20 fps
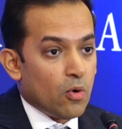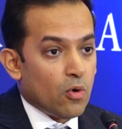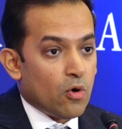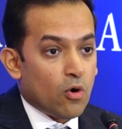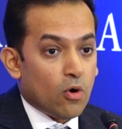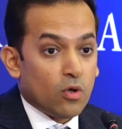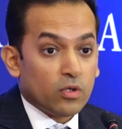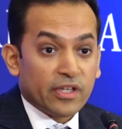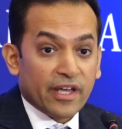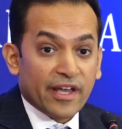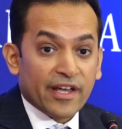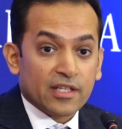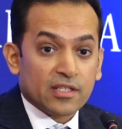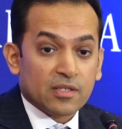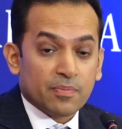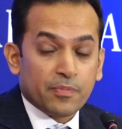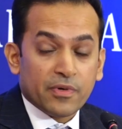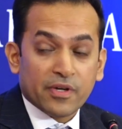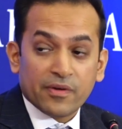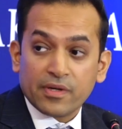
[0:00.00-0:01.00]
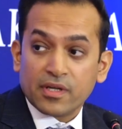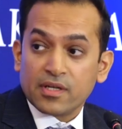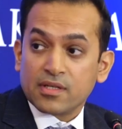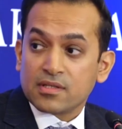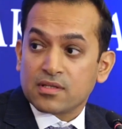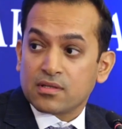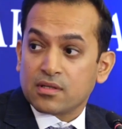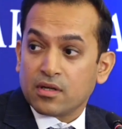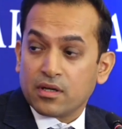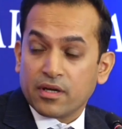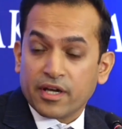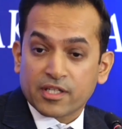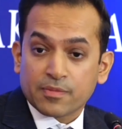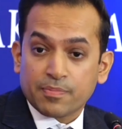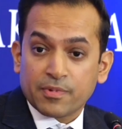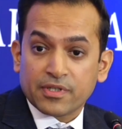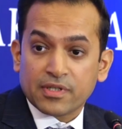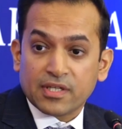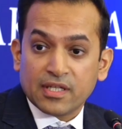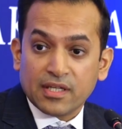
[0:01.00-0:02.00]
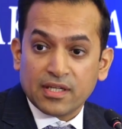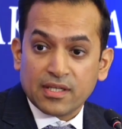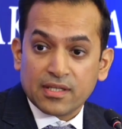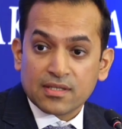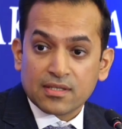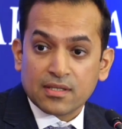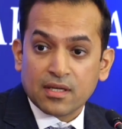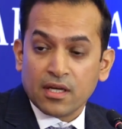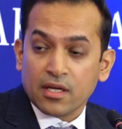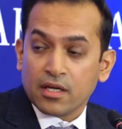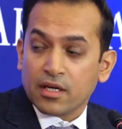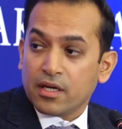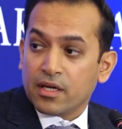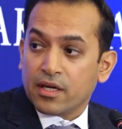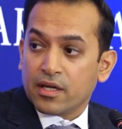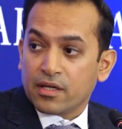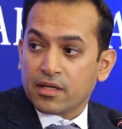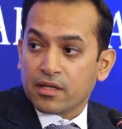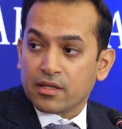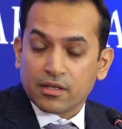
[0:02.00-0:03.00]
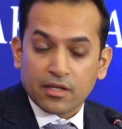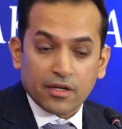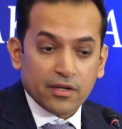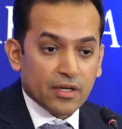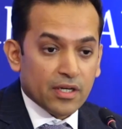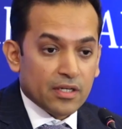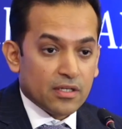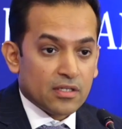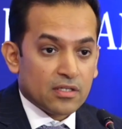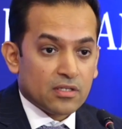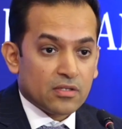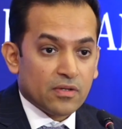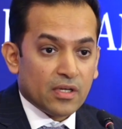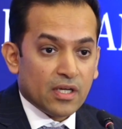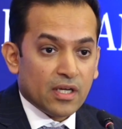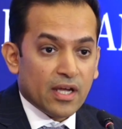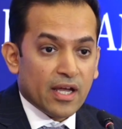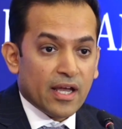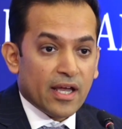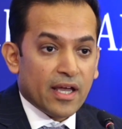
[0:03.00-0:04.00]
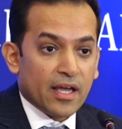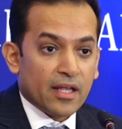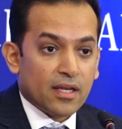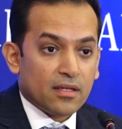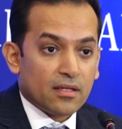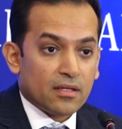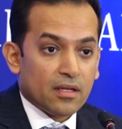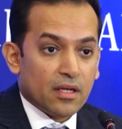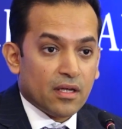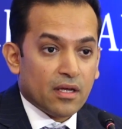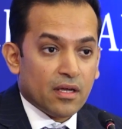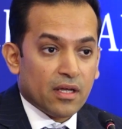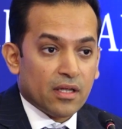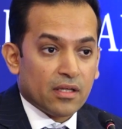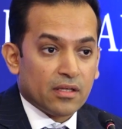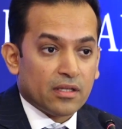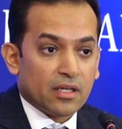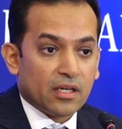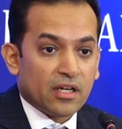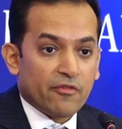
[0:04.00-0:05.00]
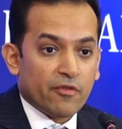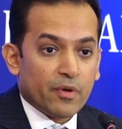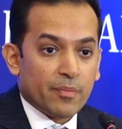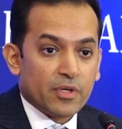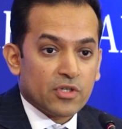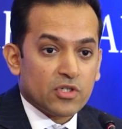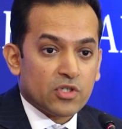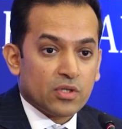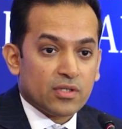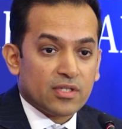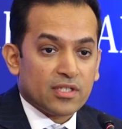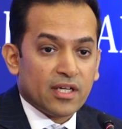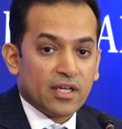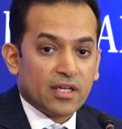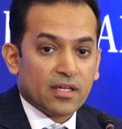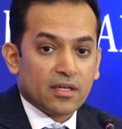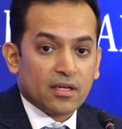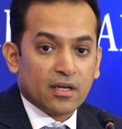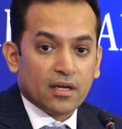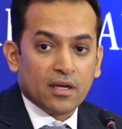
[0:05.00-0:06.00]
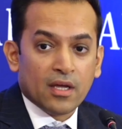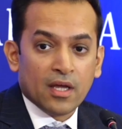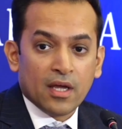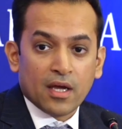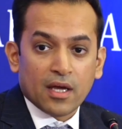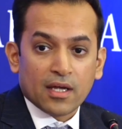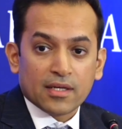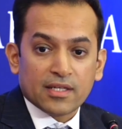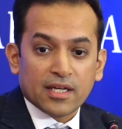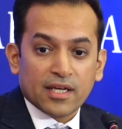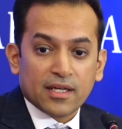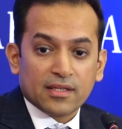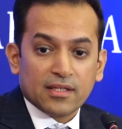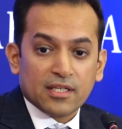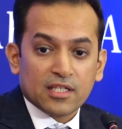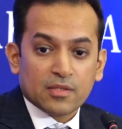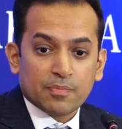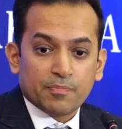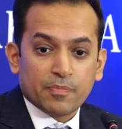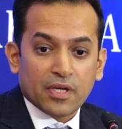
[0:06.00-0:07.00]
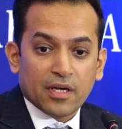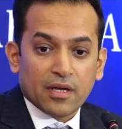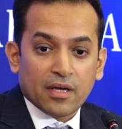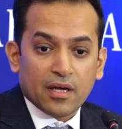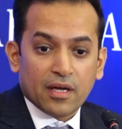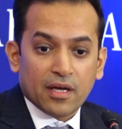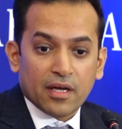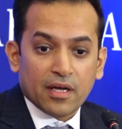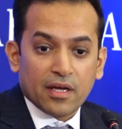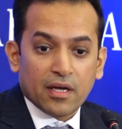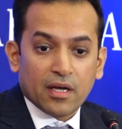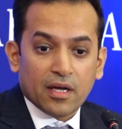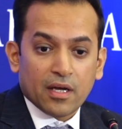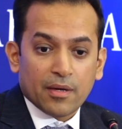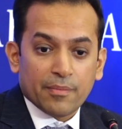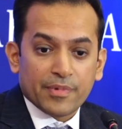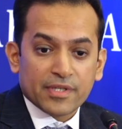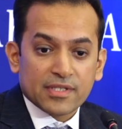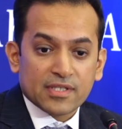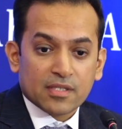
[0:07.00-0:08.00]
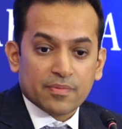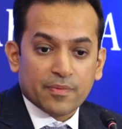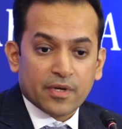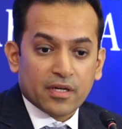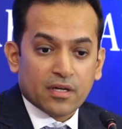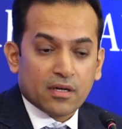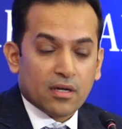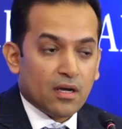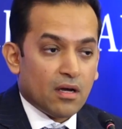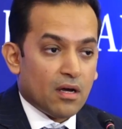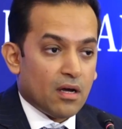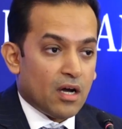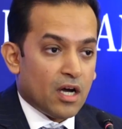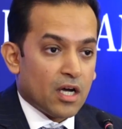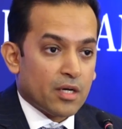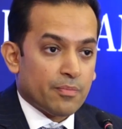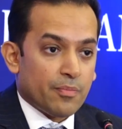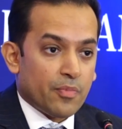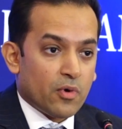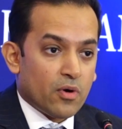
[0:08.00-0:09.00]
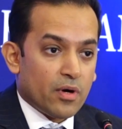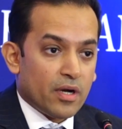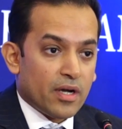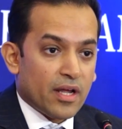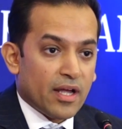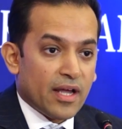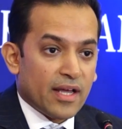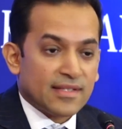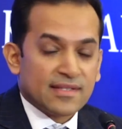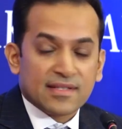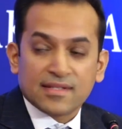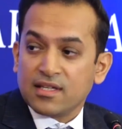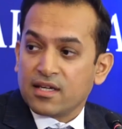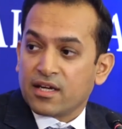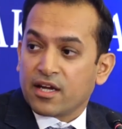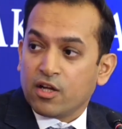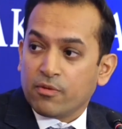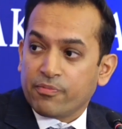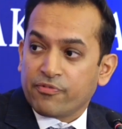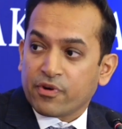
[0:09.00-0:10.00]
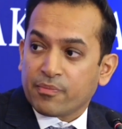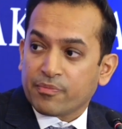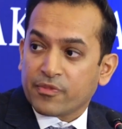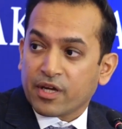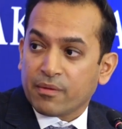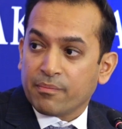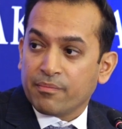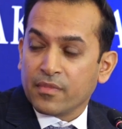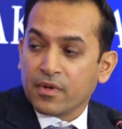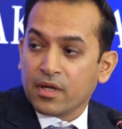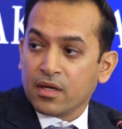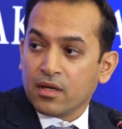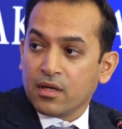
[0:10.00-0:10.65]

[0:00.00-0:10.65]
who hold expertise in their industry, and the government should take these businessmen on board and seek help from them.